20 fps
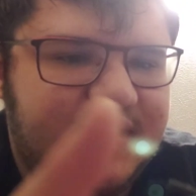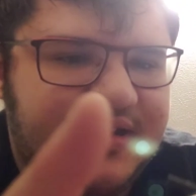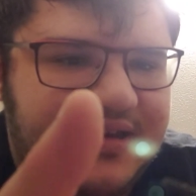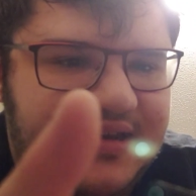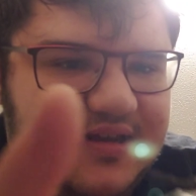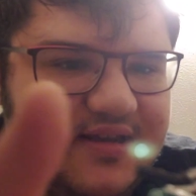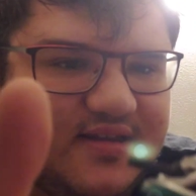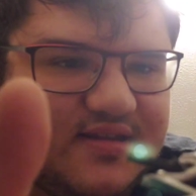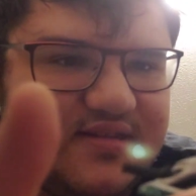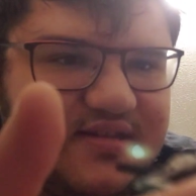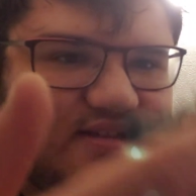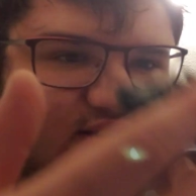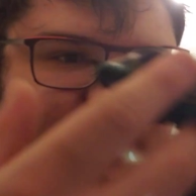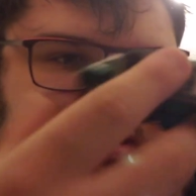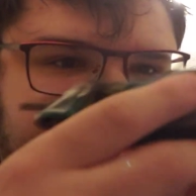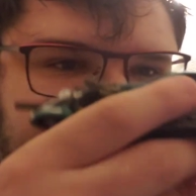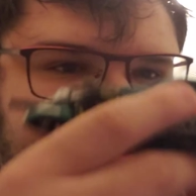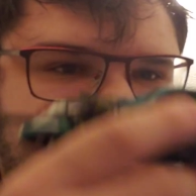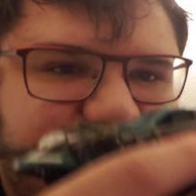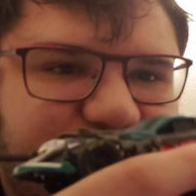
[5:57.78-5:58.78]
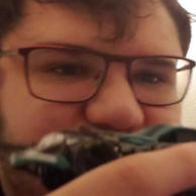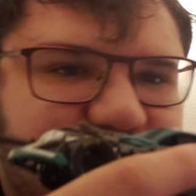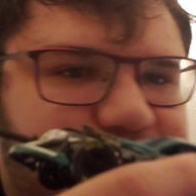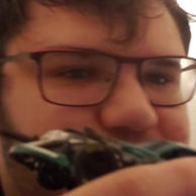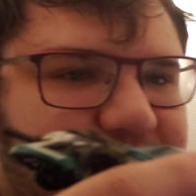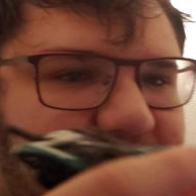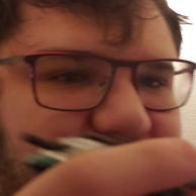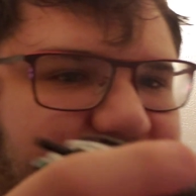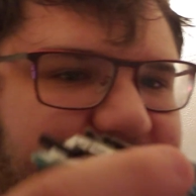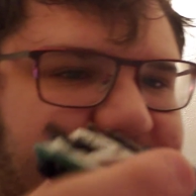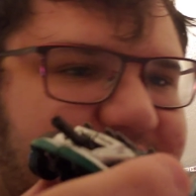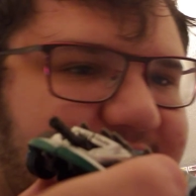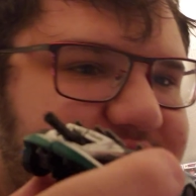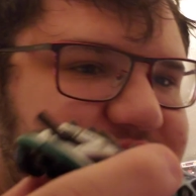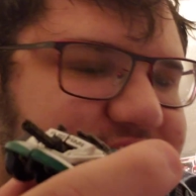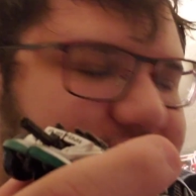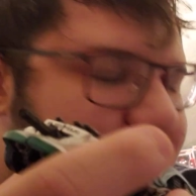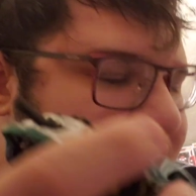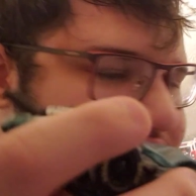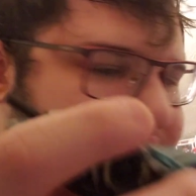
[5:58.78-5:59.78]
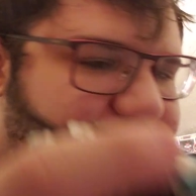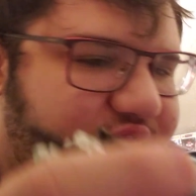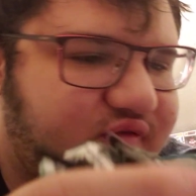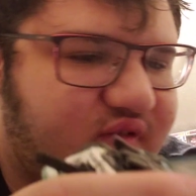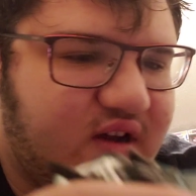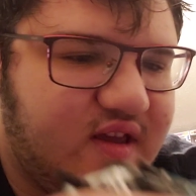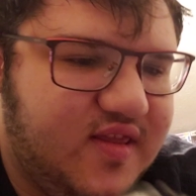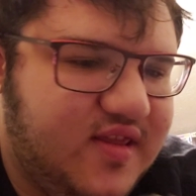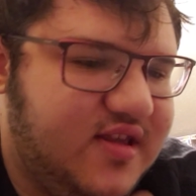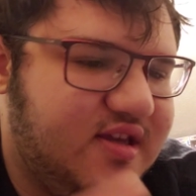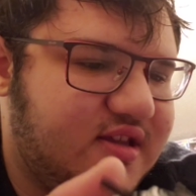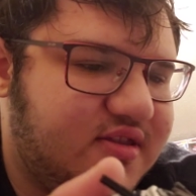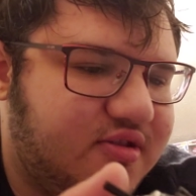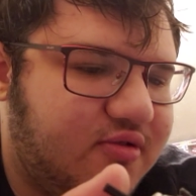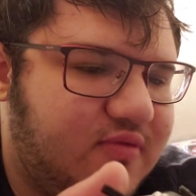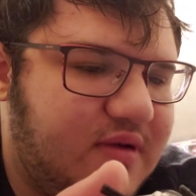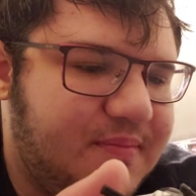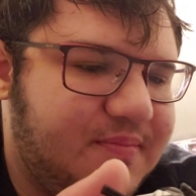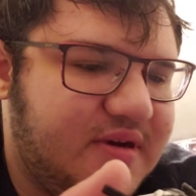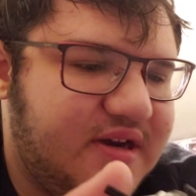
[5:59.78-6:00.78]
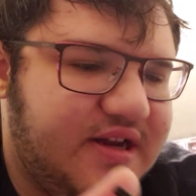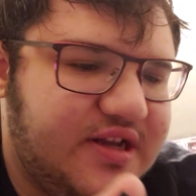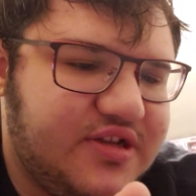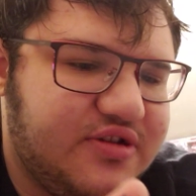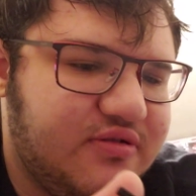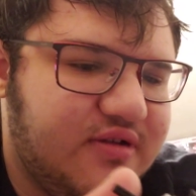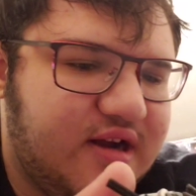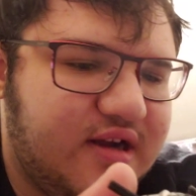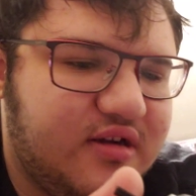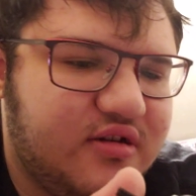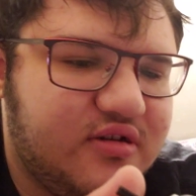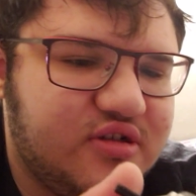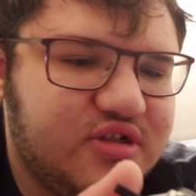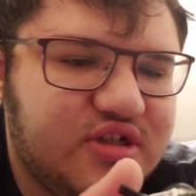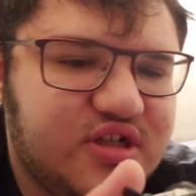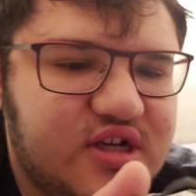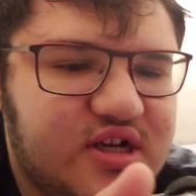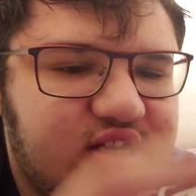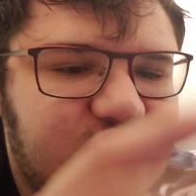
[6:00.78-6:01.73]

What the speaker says: And it is just badass how we finally get the weaponized wreckers.